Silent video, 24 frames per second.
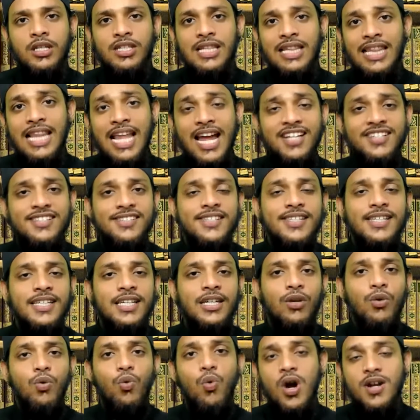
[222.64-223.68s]
Let's see
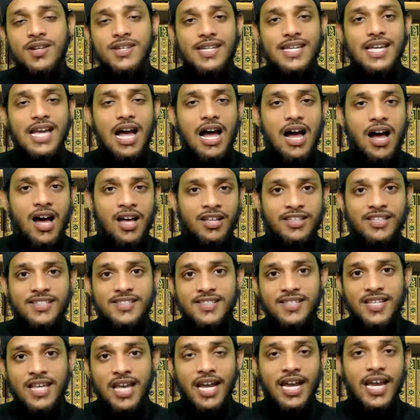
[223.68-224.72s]
what are the
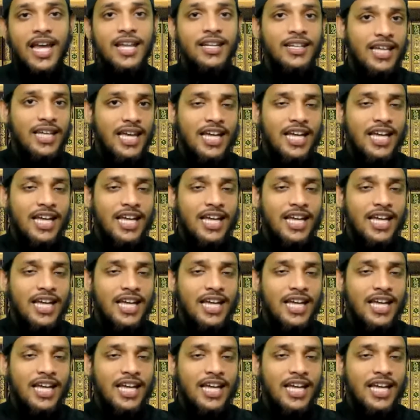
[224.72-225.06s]
second